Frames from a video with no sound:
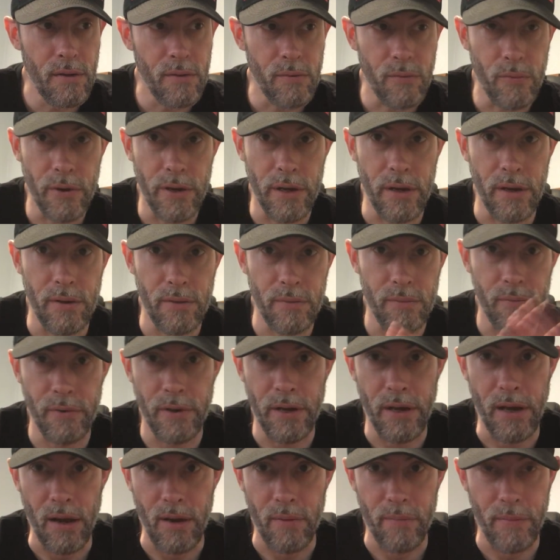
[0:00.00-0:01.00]
way
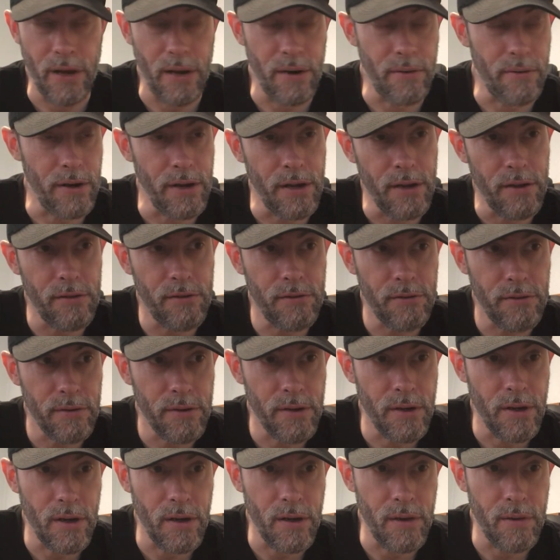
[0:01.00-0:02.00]
way out of my range.
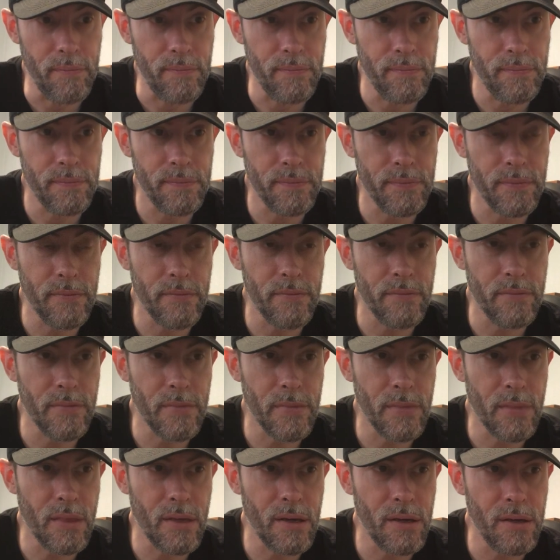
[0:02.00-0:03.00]
Um,
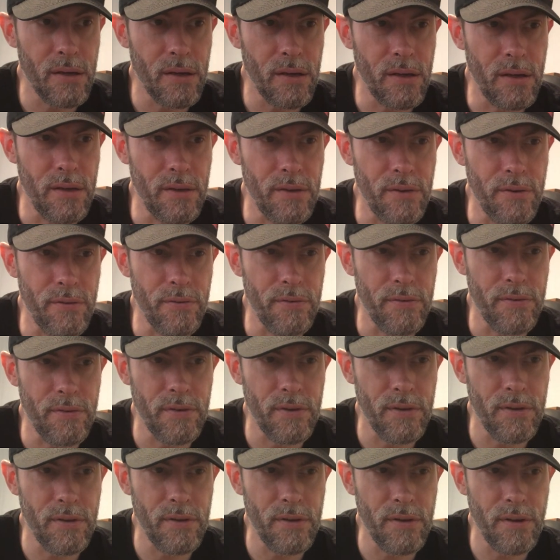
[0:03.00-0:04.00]
and there was
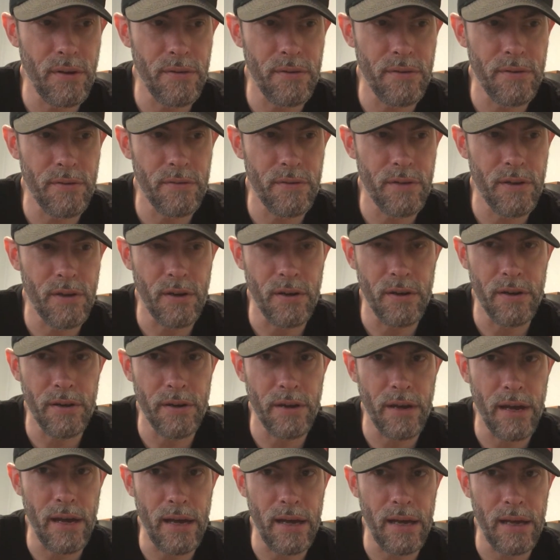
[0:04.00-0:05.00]
the the other the younger
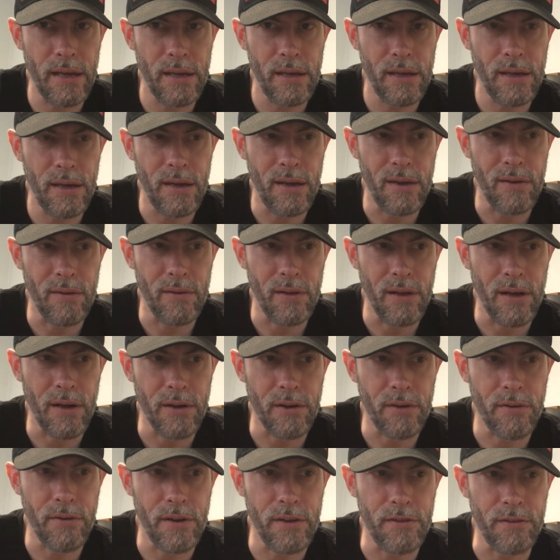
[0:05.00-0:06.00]
guy. He had a lot of
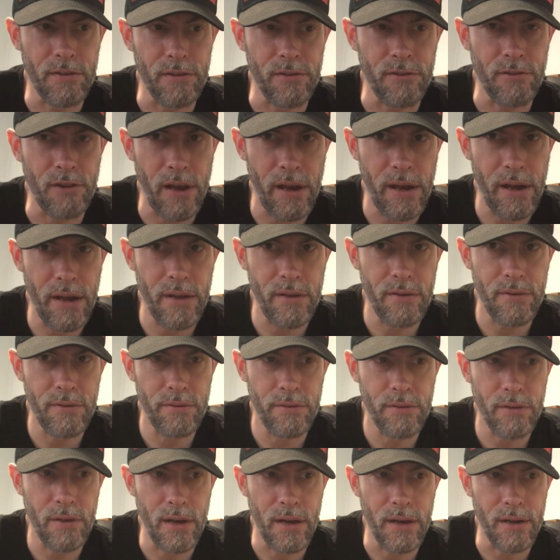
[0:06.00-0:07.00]
crazy jazz
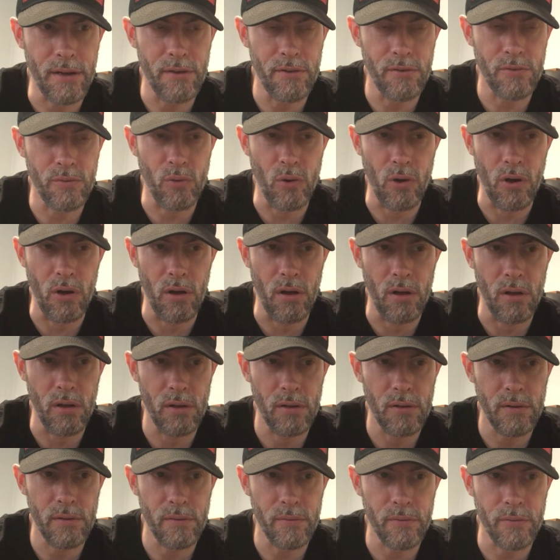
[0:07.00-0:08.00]
on his wall,
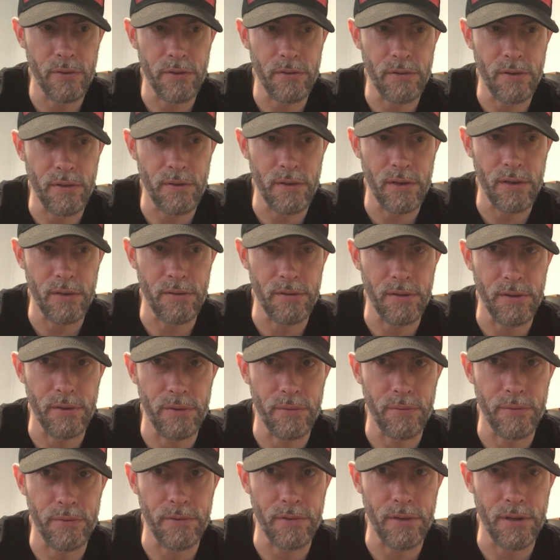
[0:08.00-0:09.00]
which I think
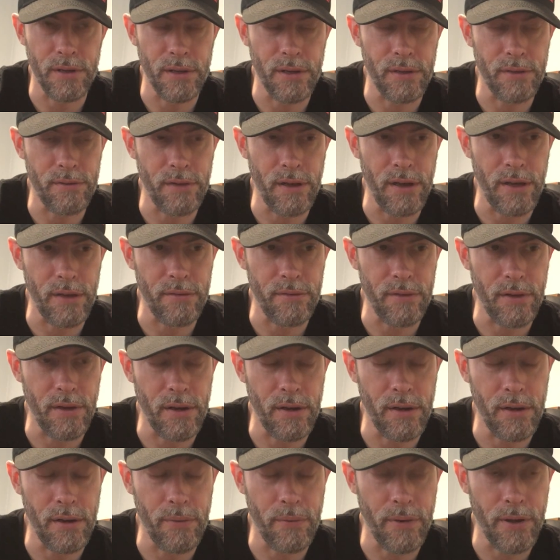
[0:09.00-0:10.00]
Dylan was going to get his hands on
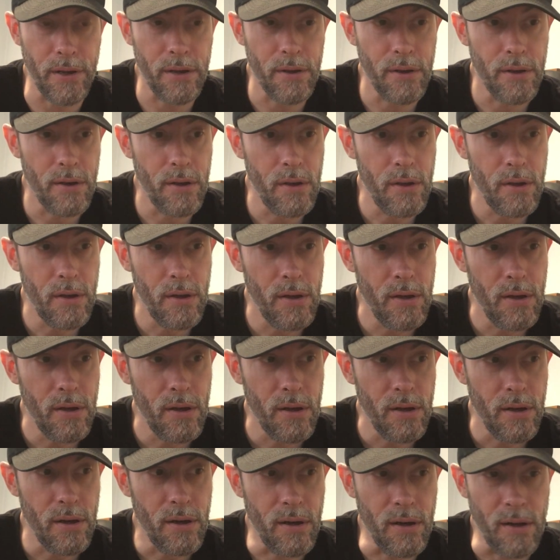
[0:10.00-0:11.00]
anyway.
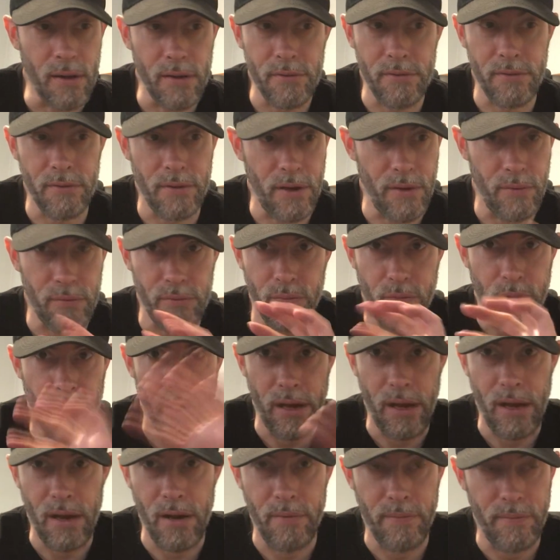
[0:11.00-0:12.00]
Uh, so that was way
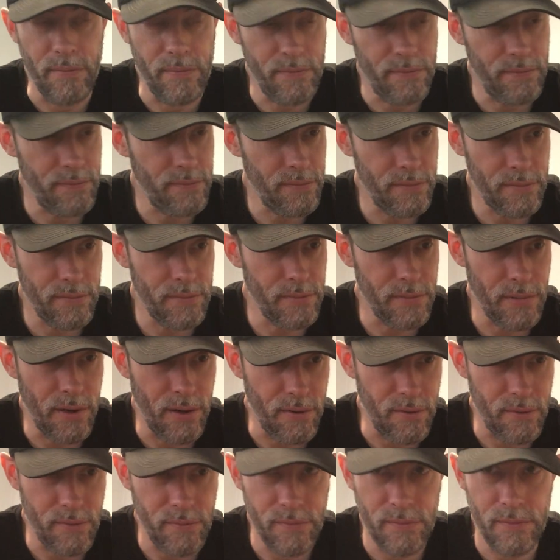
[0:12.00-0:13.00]
out of you
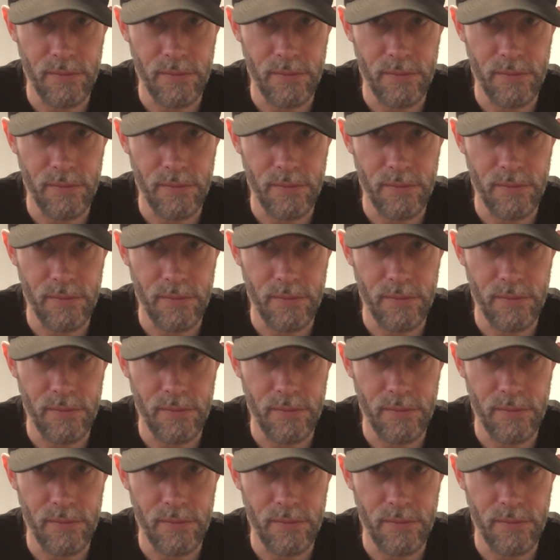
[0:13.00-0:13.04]
know,